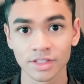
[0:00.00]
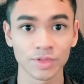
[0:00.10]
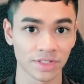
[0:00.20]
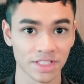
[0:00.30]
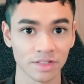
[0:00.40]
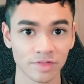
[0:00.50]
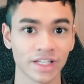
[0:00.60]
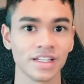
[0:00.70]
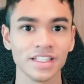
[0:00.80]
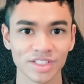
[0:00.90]
to yourself
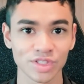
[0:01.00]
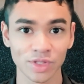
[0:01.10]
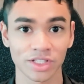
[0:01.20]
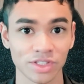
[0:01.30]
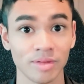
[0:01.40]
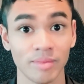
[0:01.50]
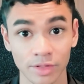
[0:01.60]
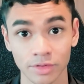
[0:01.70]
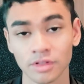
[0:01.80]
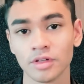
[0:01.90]
like an instruction
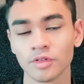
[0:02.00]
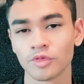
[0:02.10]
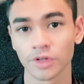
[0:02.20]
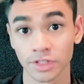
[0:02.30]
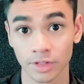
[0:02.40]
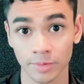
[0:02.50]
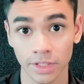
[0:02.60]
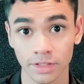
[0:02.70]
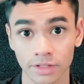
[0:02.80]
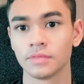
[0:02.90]
manual for the topic.